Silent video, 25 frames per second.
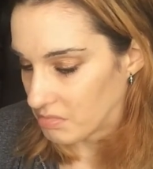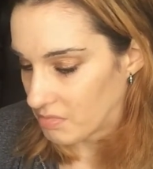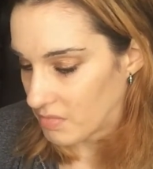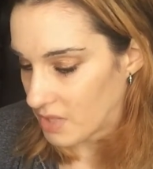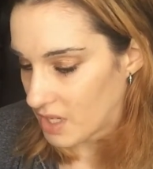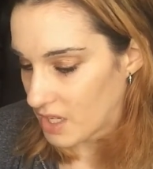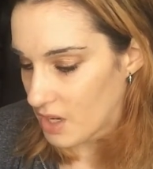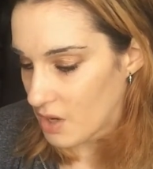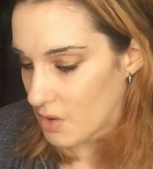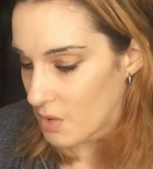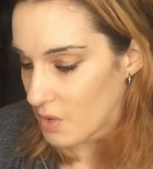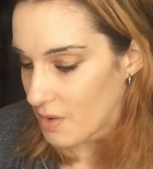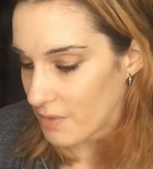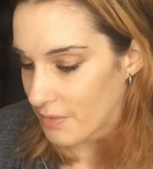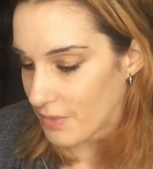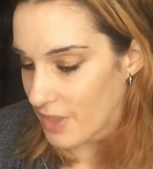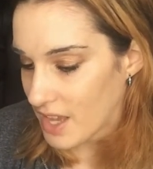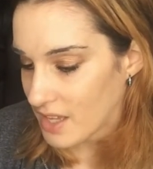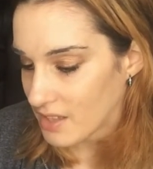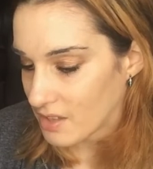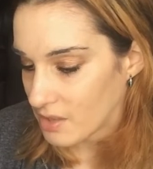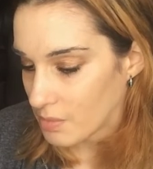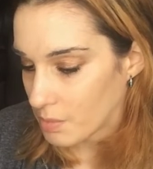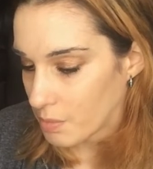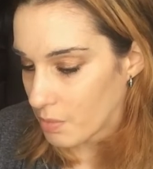I don't know if
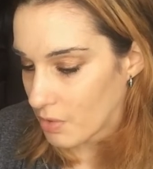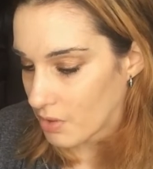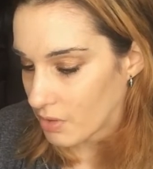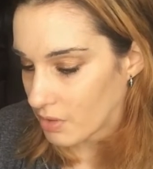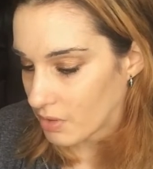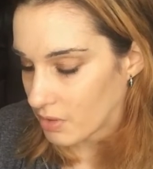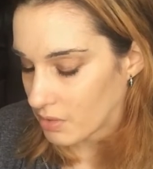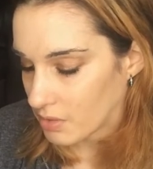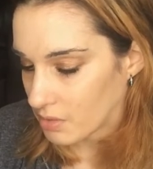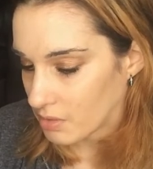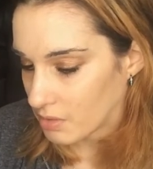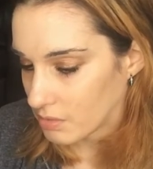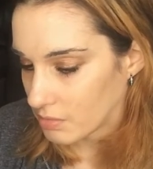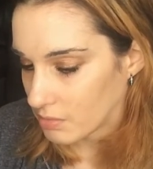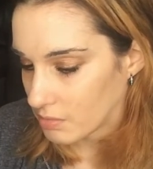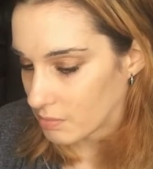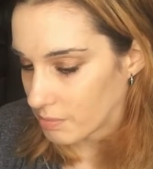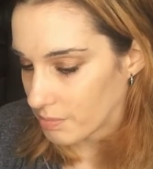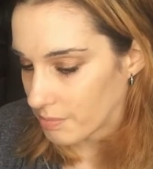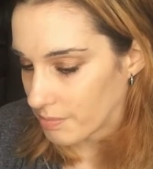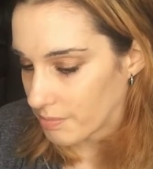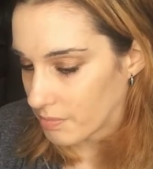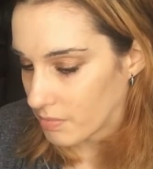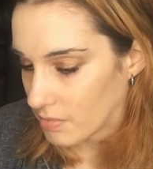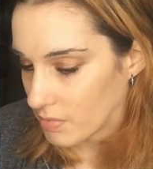that's what
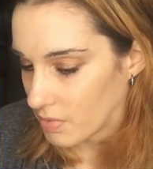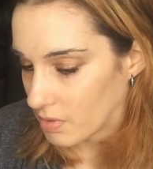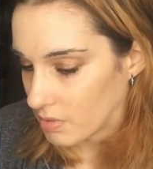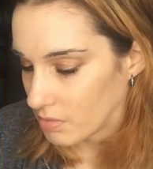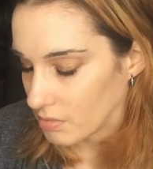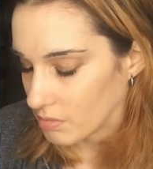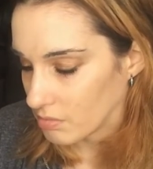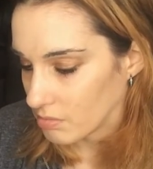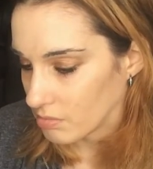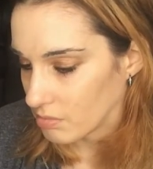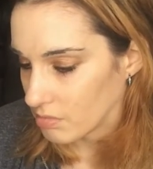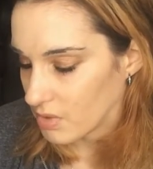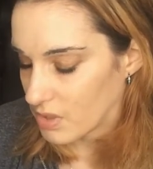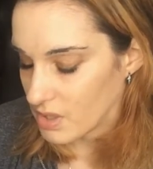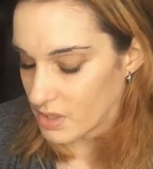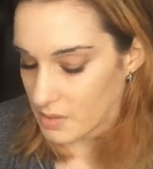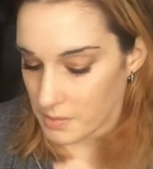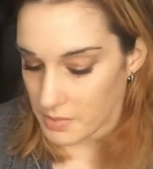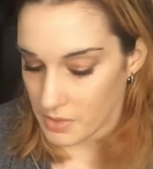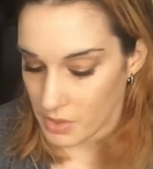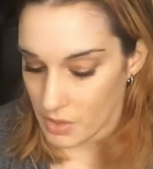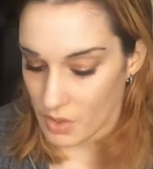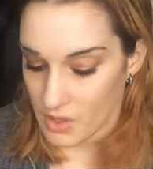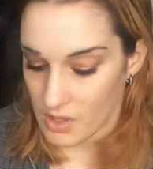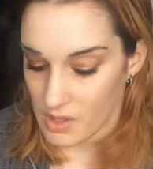
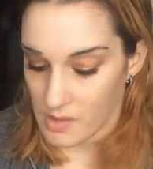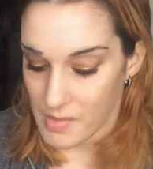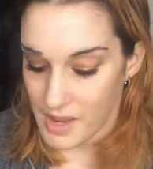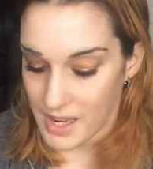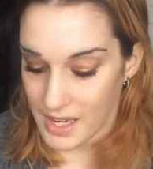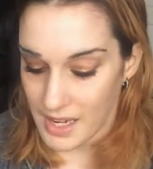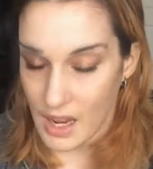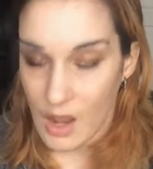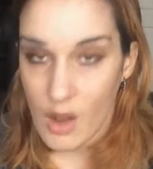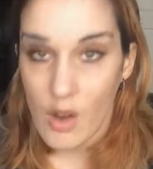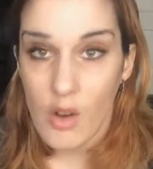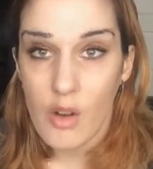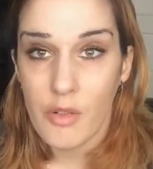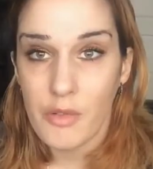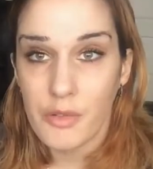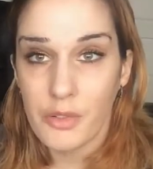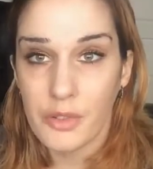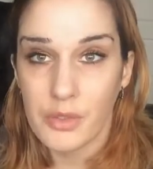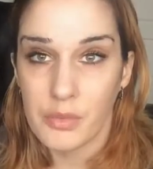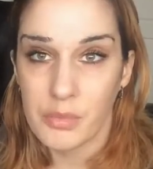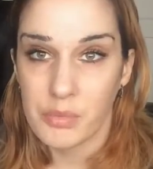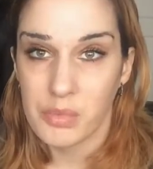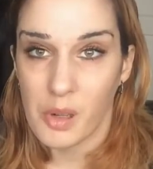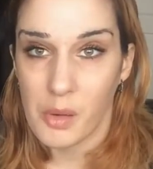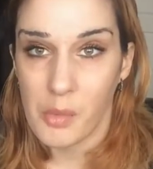Christmas trees are made out of.
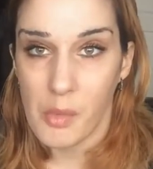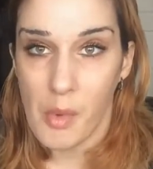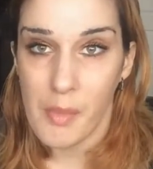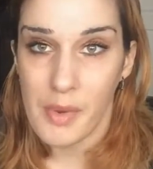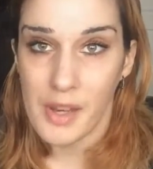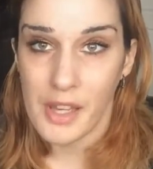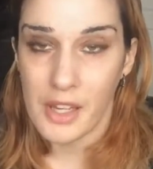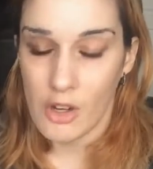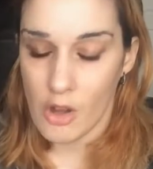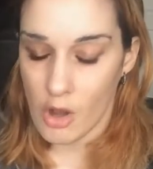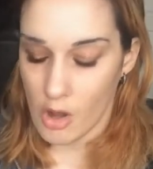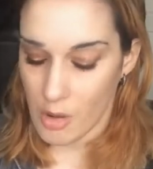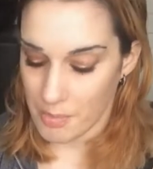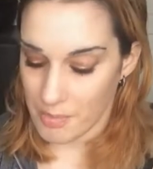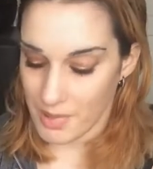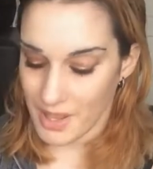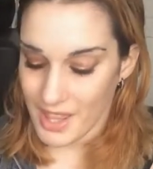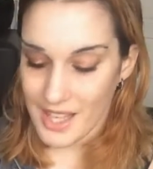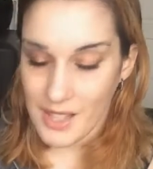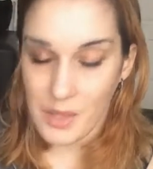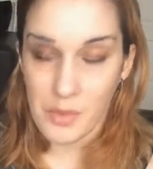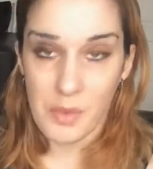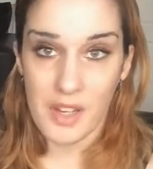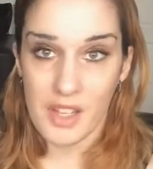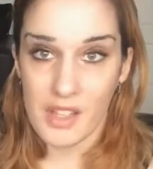Probably not, but
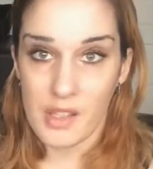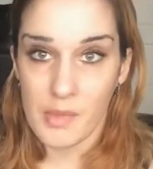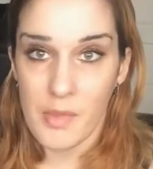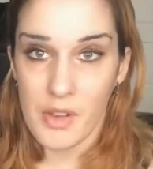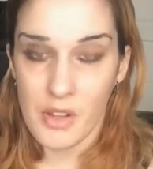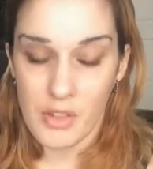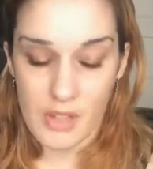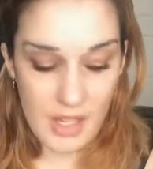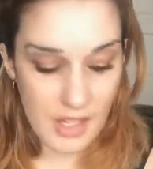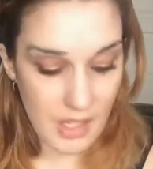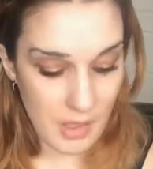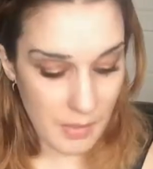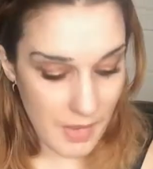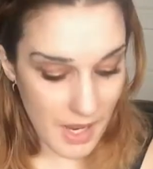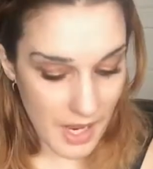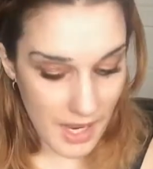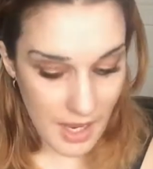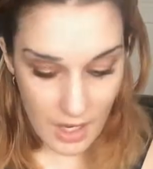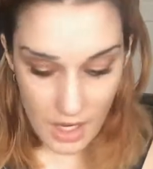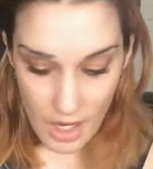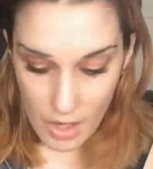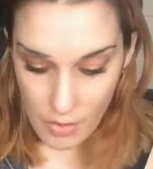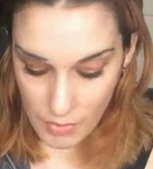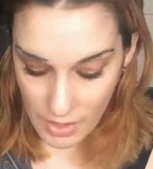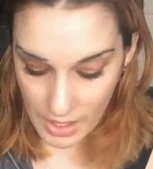that's what it smells like to me,
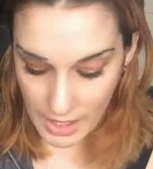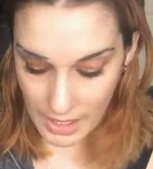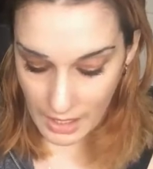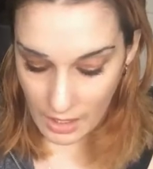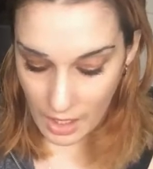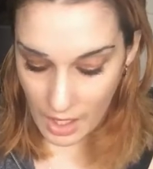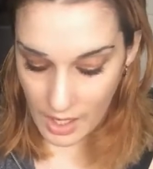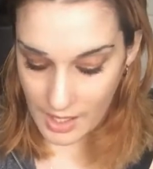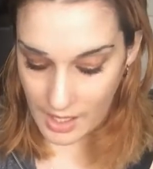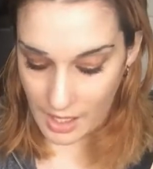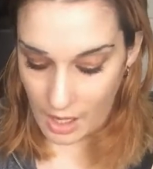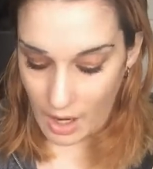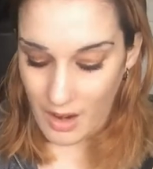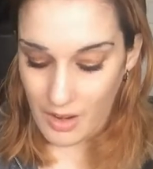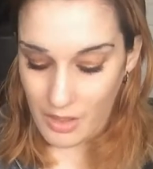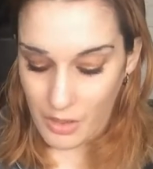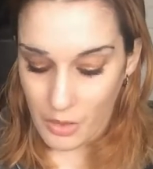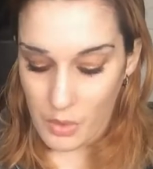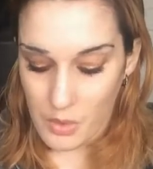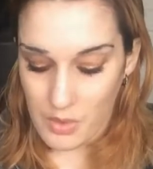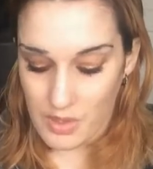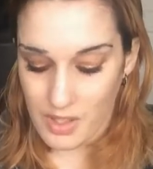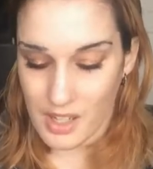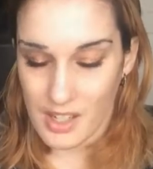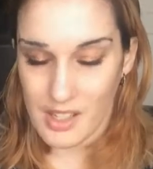and I really like it. I thought
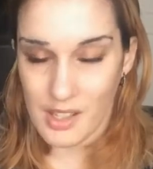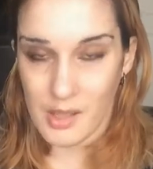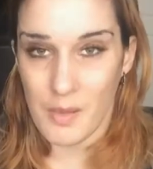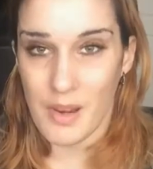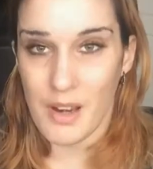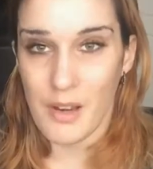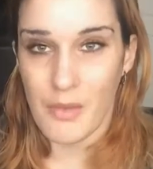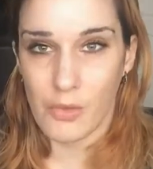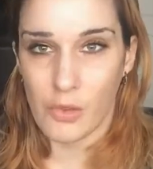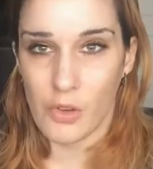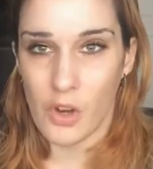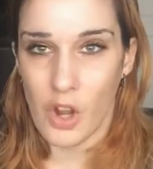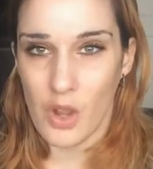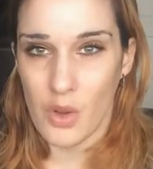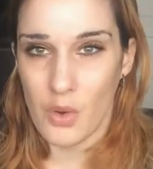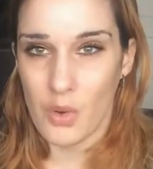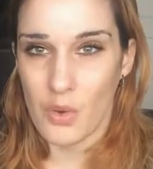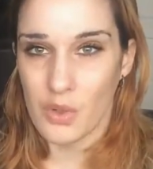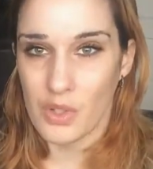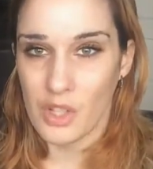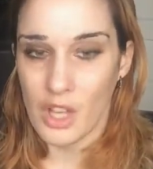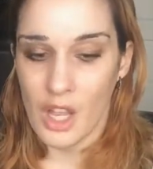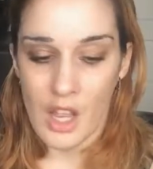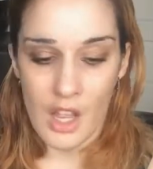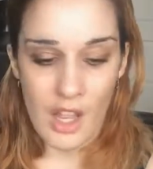it was going to smell of
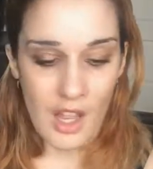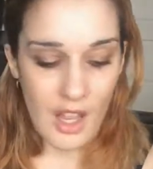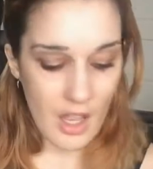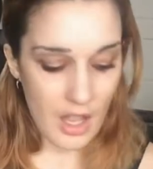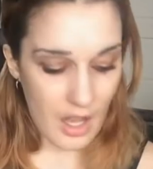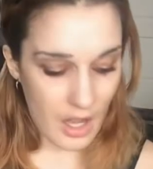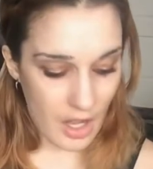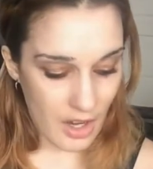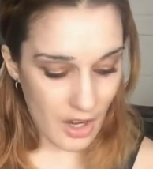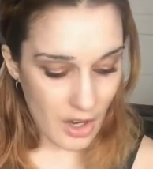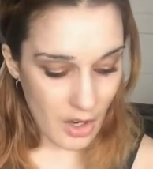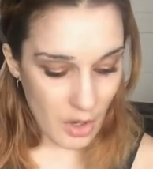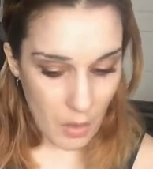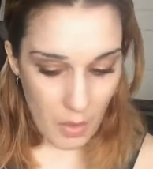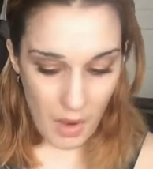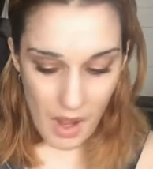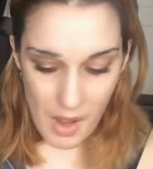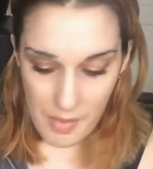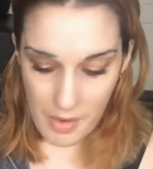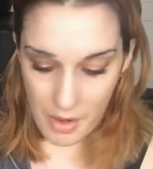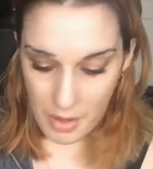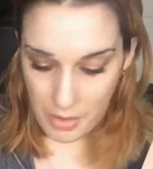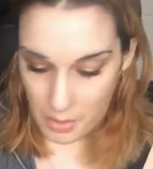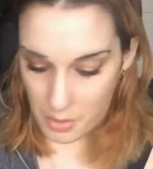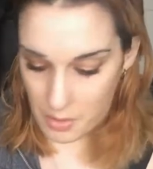rose. I don't know why,
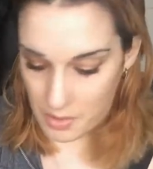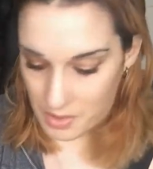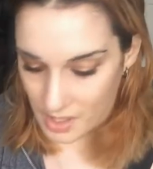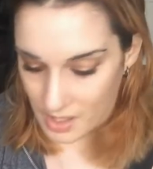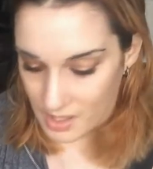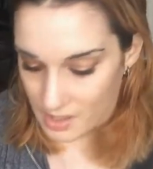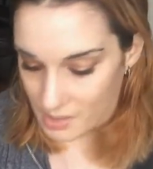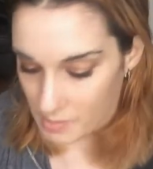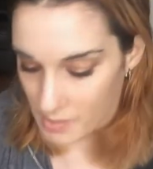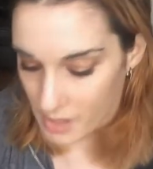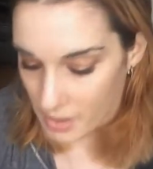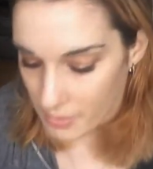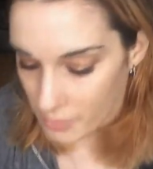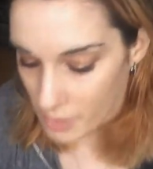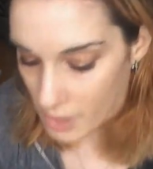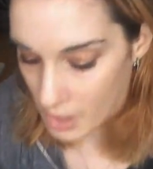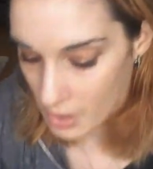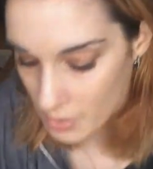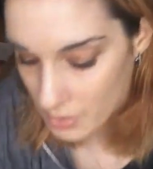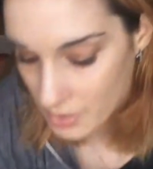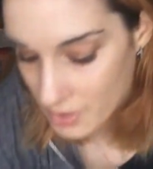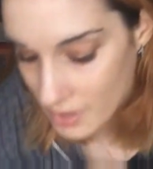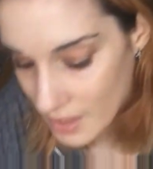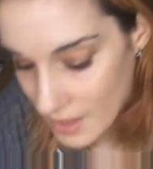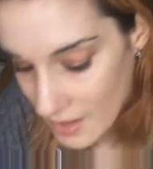but I thought it was going to smell of
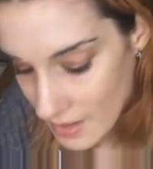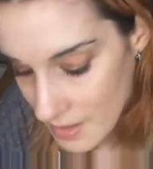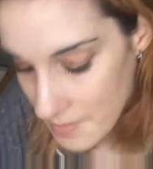rose.